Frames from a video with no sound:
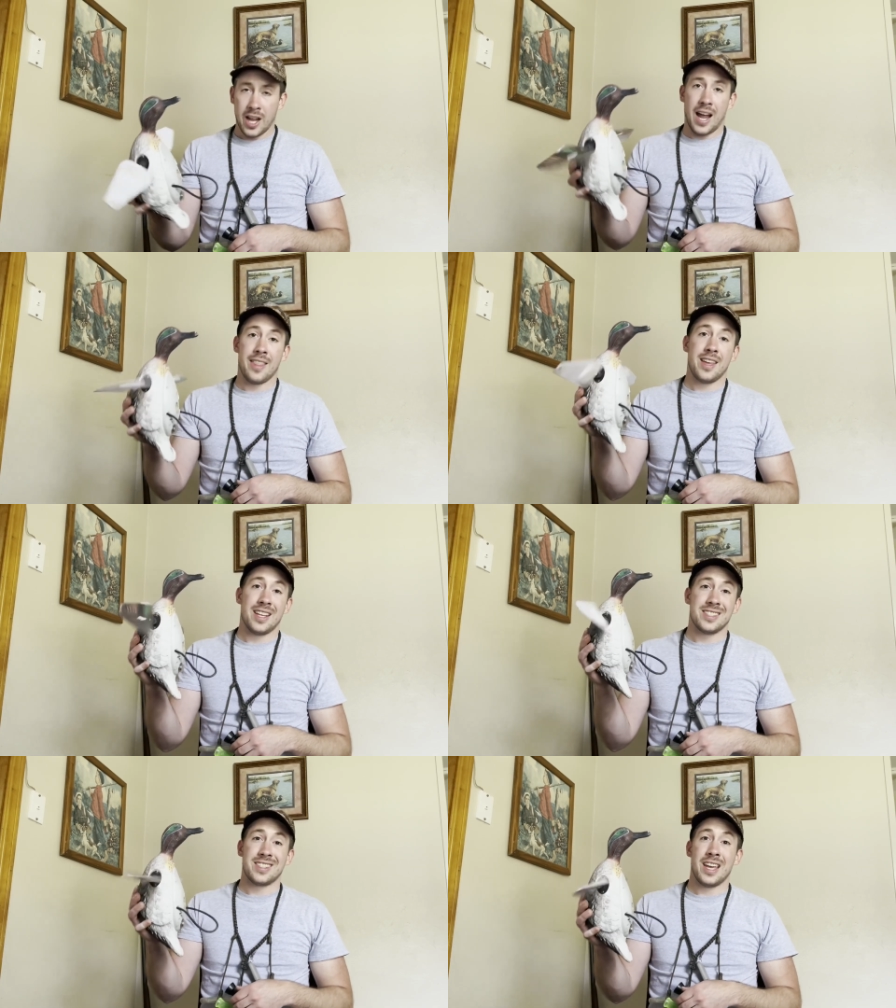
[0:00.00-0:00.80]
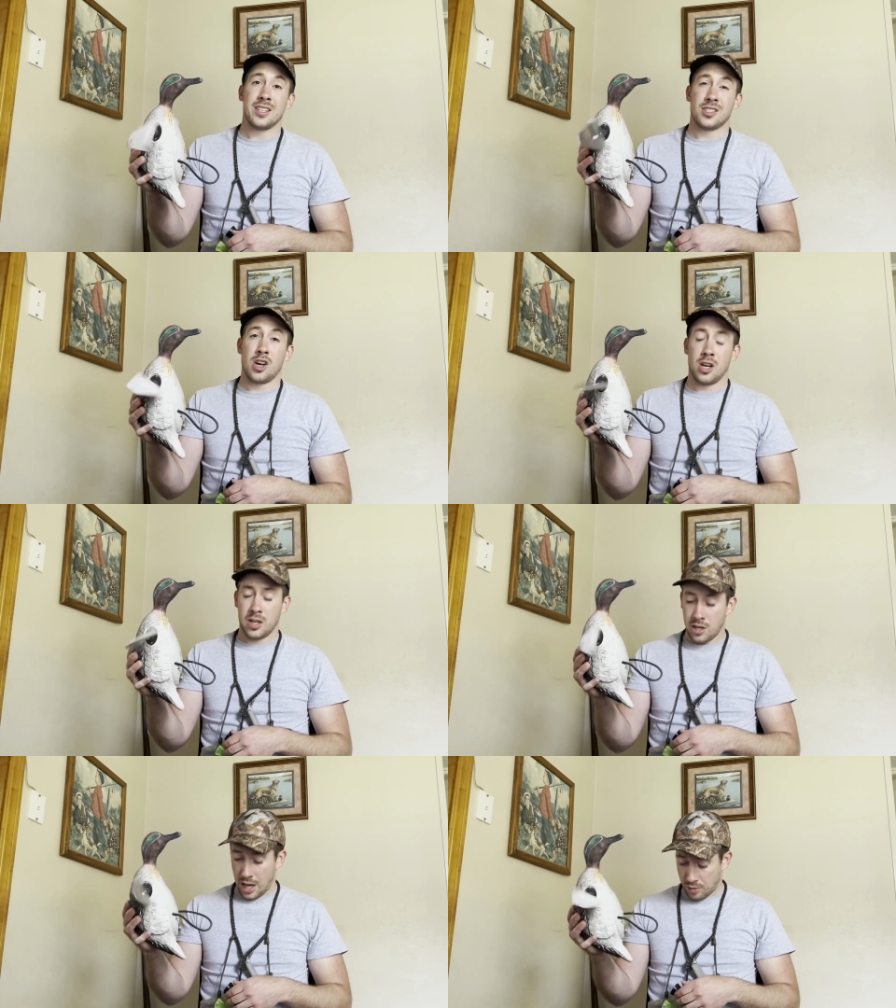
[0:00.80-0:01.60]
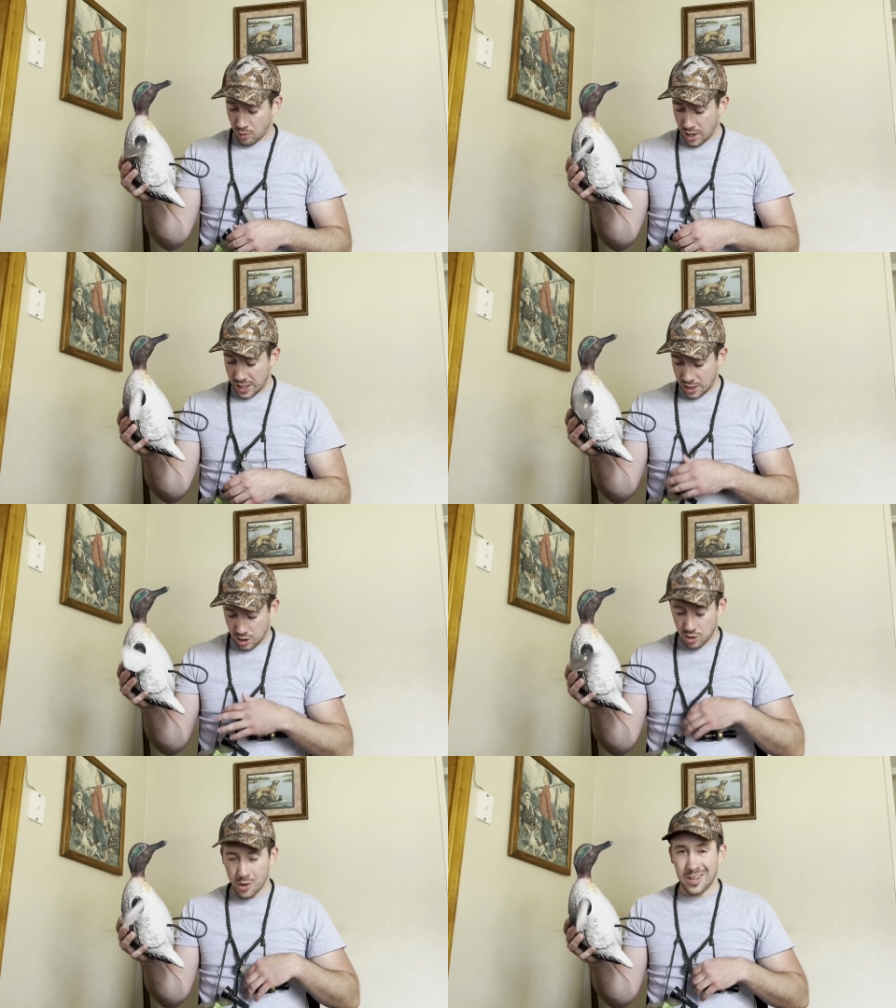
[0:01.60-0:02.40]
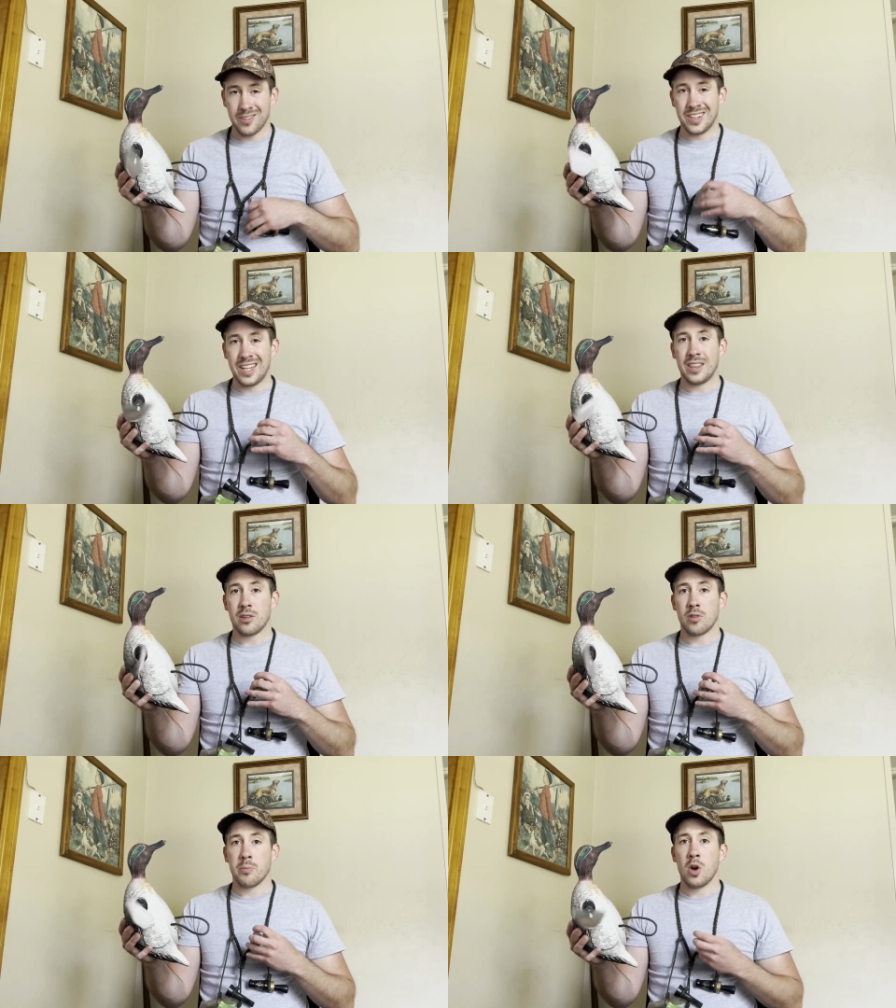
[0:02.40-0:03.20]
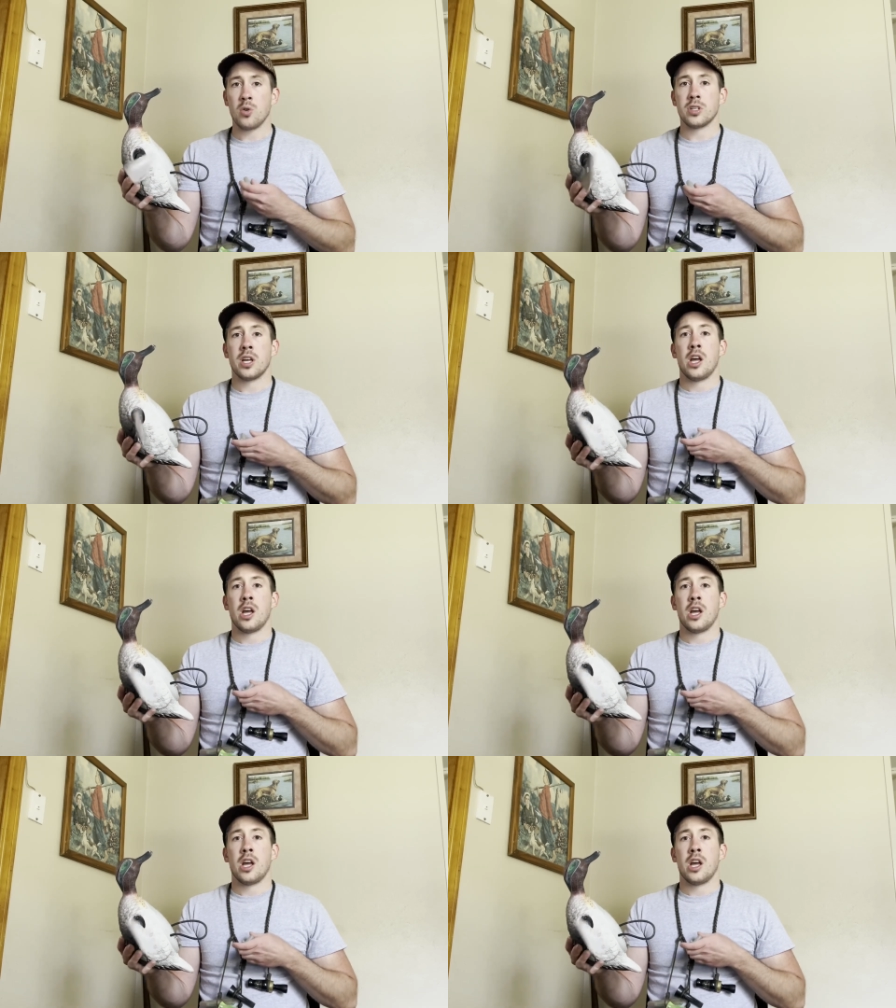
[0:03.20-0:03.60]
and then it stays on and running. You don't even need the remote.